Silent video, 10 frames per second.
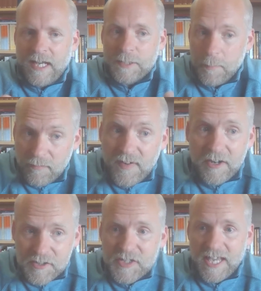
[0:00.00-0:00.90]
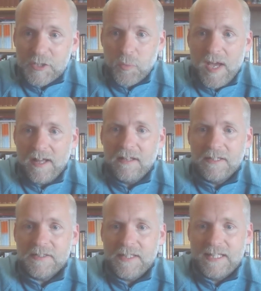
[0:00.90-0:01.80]
And it'd be fair to say as well
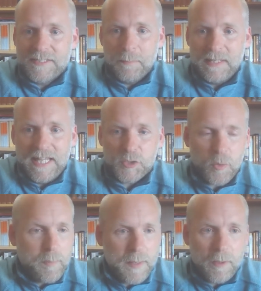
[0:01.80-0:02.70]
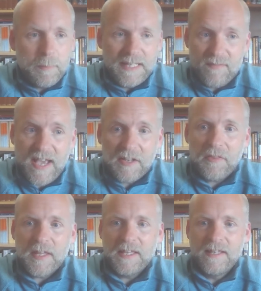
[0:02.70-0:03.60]
that it's a place where people believe
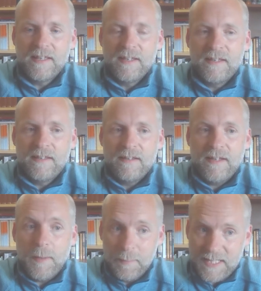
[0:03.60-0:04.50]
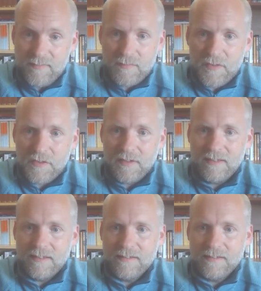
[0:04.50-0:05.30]
anything and believe everything.